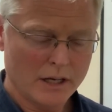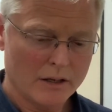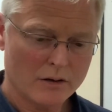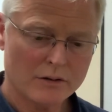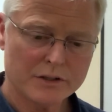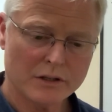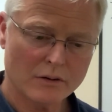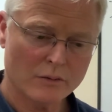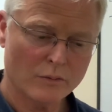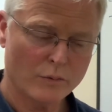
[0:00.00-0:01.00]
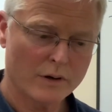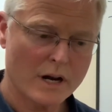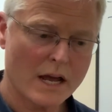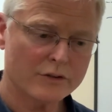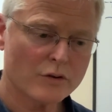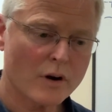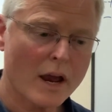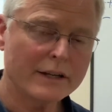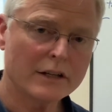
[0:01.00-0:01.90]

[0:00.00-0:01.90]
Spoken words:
And also, we're not trying